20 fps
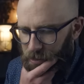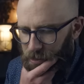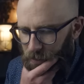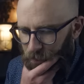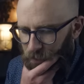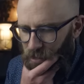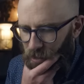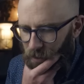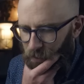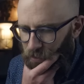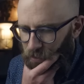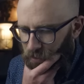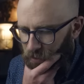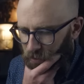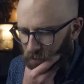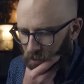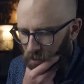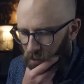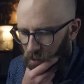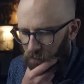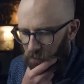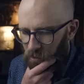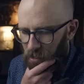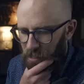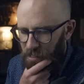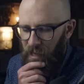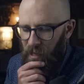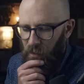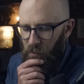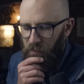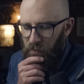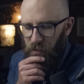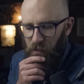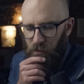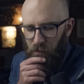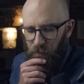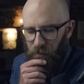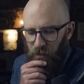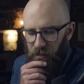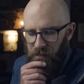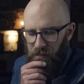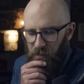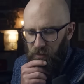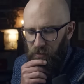sometime during the car ride. However, no bullet